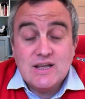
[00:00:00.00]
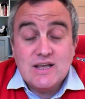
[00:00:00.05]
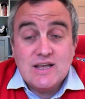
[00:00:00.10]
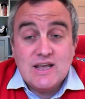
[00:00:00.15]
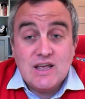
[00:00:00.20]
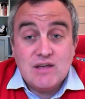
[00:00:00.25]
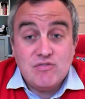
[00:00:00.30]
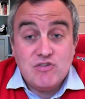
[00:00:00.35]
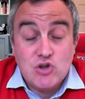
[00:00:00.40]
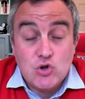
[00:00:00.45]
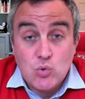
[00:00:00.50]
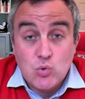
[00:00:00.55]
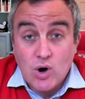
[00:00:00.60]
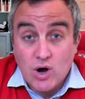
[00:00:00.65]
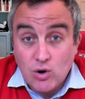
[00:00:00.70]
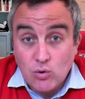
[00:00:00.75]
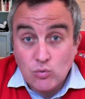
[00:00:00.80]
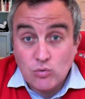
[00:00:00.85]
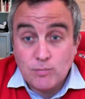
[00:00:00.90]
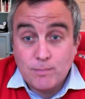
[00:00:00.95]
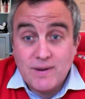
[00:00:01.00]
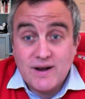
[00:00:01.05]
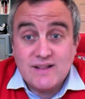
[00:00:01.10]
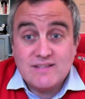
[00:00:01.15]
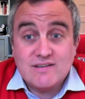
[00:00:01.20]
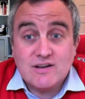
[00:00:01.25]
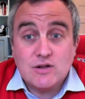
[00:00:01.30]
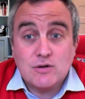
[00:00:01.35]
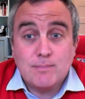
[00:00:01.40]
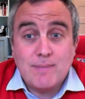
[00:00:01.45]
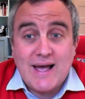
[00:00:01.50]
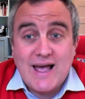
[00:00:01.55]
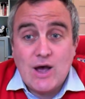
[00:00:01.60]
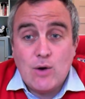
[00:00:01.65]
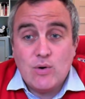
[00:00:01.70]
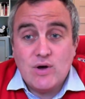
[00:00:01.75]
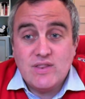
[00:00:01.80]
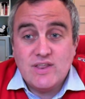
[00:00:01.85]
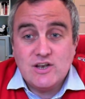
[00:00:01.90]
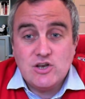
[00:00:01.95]
If you hold political
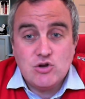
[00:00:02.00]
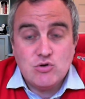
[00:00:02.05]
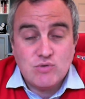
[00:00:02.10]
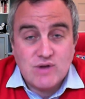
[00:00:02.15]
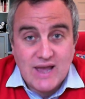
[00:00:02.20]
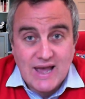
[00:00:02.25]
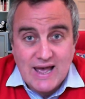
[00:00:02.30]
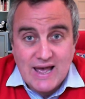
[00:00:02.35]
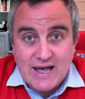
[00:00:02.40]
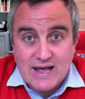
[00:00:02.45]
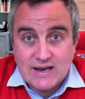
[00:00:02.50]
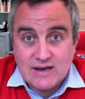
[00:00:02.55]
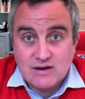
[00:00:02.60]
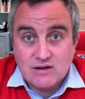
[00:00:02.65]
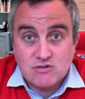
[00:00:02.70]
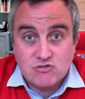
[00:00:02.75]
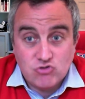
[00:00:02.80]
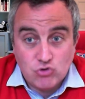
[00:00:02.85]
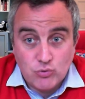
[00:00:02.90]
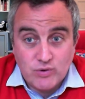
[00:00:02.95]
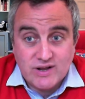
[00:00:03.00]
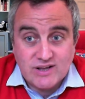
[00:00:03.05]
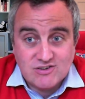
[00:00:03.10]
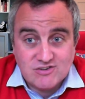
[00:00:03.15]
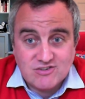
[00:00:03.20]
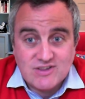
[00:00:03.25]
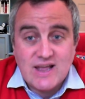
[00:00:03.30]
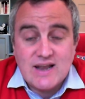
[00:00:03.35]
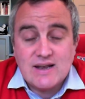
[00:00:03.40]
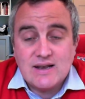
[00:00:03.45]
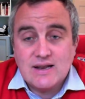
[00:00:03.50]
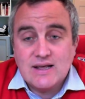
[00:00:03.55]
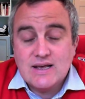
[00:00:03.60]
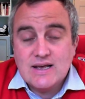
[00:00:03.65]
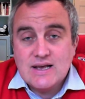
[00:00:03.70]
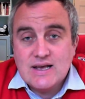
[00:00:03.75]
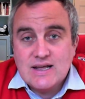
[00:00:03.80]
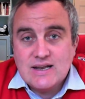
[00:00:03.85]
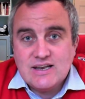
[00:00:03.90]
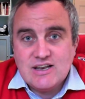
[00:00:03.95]
power, then you can, to an extent,
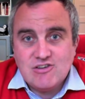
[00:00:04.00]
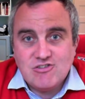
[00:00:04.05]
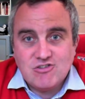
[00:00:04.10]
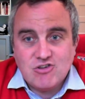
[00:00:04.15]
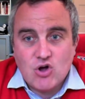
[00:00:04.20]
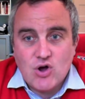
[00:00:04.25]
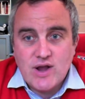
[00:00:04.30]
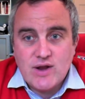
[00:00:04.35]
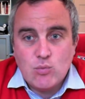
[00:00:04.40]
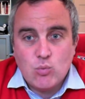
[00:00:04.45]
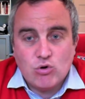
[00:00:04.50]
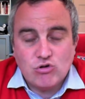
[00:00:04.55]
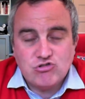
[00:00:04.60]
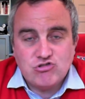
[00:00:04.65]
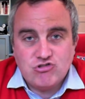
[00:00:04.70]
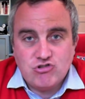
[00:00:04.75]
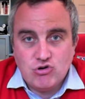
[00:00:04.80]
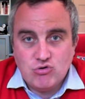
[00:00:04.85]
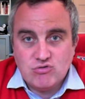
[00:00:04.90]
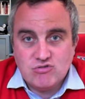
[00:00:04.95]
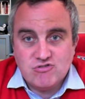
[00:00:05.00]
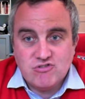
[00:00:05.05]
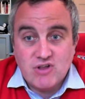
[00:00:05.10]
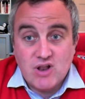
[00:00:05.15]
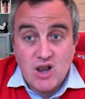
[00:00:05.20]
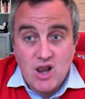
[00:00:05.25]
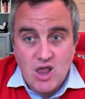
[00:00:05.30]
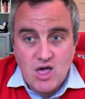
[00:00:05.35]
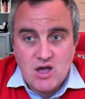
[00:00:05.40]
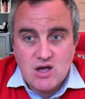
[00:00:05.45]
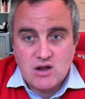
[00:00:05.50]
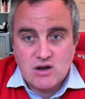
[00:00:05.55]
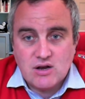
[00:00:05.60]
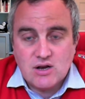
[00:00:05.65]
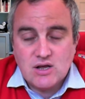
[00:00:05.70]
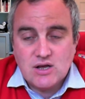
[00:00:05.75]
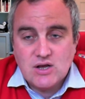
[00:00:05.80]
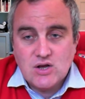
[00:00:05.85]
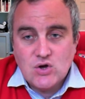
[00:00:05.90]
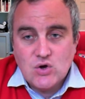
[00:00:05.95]
decide what students learn.
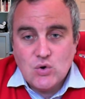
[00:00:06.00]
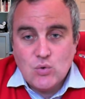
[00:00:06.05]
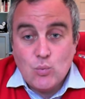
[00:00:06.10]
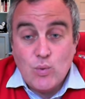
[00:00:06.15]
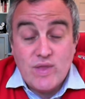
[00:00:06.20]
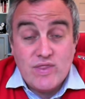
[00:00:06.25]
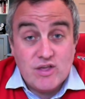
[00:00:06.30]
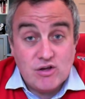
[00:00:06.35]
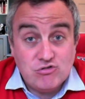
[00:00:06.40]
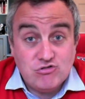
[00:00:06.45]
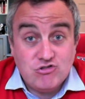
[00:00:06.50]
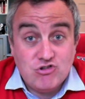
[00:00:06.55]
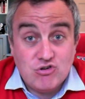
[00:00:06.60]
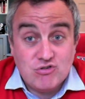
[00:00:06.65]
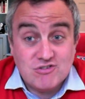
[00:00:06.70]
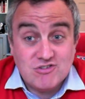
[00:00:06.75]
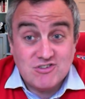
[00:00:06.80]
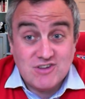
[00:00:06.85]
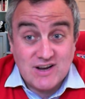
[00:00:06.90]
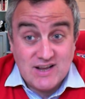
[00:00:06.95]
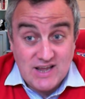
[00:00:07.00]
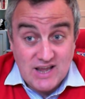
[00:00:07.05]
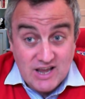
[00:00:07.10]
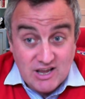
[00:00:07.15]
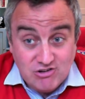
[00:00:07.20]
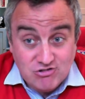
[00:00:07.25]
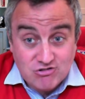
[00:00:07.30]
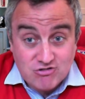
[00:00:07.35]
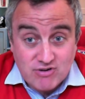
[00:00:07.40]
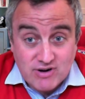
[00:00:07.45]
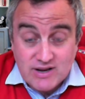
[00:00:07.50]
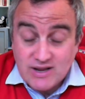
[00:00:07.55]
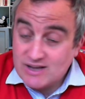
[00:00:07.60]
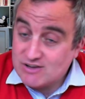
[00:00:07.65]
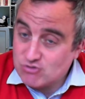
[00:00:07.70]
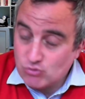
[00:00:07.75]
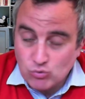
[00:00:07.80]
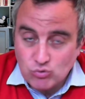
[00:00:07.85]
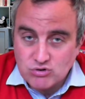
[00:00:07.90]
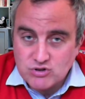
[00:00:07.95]
When those students study history, as
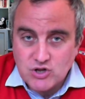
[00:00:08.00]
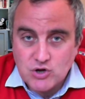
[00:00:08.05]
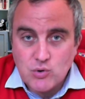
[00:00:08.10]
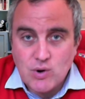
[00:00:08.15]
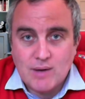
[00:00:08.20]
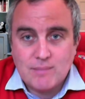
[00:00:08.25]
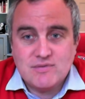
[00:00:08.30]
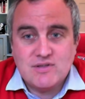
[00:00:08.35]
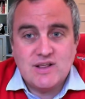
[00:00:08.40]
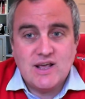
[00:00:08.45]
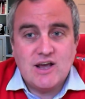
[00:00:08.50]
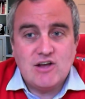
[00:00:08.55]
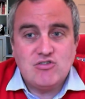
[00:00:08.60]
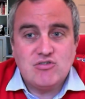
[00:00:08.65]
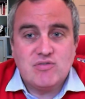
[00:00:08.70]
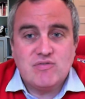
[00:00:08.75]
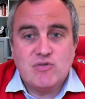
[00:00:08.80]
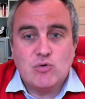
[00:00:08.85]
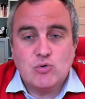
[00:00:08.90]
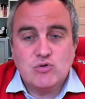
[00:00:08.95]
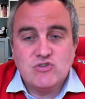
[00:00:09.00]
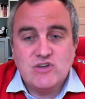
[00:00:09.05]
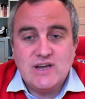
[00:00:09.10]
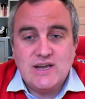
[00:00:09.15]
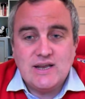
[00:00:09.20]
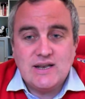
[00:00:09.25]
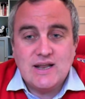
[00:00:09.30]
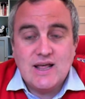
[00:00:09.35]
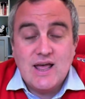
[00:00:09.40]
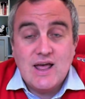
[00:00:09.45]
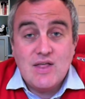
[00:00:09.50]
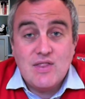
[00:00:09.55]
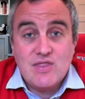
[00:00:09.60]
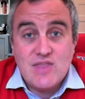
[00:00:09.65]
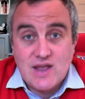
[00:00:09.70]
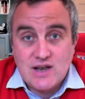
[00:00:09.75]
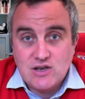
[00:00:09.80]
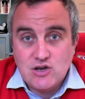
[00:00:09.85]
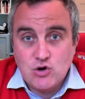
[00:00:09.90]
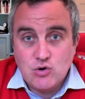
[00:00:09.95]
all do up to the age of 14,
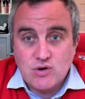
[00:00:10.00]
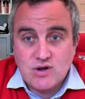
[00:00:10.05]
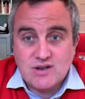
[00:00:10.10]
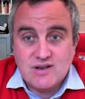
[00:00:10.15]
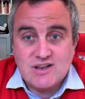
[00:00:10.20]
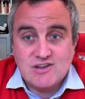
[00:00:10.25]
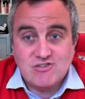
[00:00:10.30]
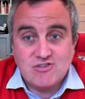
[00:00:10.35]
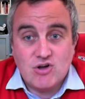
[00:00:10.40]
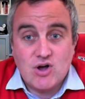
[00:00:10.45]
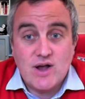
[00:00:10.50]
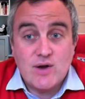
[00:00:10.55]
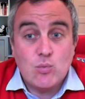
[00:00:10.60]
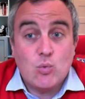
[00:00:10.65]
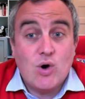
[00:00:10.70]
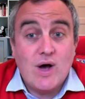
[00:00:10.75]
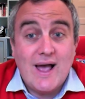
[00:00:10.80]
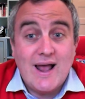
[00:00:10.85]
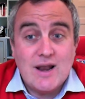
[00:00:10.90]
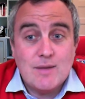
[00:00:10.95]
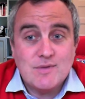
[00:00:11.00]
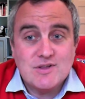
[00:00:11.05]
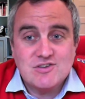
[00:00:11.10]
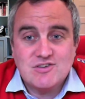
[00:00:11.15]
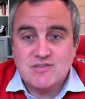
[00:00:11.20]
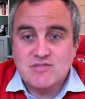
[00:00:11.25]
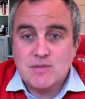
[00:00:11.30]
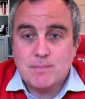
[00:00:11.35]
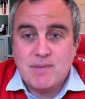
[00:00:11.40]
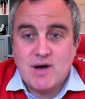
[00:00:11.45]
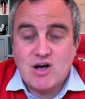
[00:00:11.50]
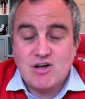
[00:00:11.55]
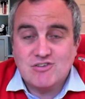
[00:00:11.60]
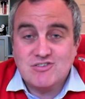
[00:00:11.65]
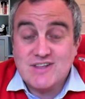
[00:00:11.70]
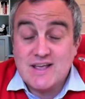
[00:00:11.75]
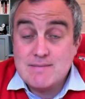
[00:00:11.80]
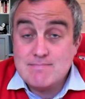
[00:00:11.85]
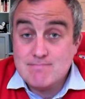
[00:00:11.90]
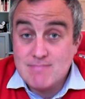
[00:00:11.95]
then you can decide what elements of the past
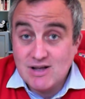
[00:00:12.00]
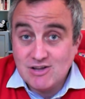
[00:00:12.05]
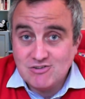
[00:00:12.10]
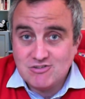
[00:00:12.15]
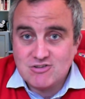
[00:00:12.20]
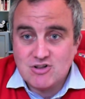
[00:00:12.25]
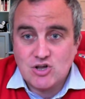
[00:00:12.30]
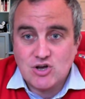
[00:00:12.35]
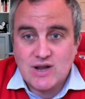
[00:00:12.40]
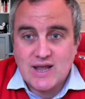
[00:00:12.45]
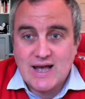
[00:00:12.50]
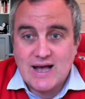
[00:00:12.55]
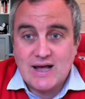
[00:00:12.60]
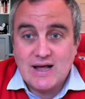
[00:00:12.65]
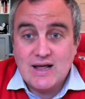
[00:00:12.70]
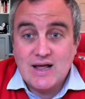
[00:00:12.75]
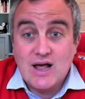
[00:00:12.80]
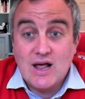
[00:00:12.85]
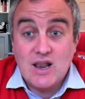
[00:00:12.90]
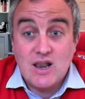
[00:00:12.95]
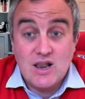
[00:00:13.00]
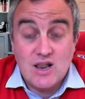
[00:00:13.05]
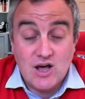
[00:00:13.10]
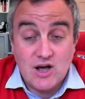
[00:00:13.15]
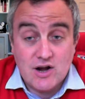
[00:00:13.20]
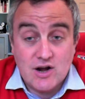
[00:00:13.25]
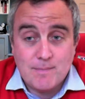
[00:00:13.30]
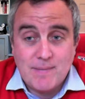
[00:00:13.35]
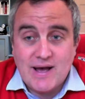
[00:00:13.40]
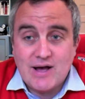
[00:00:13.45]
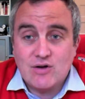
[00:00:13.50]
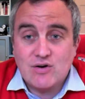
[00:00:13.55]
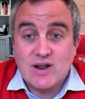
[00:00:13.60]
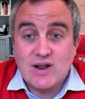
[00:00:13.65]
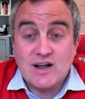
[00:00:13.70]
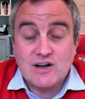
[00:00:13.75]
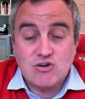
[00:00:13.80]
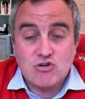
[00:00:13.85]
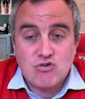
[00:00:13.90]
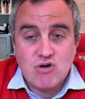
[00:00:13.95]
they must look at, learn about
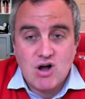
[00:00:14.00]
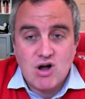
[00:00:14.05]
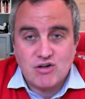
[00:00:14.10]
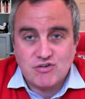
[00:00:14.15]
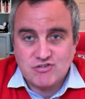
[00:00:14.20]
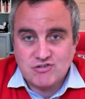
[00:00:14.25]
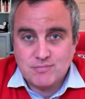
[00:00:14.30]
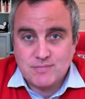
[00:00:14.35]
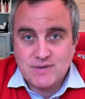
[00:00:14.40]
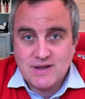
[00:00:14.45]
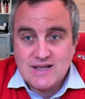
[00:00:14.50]
and grasp.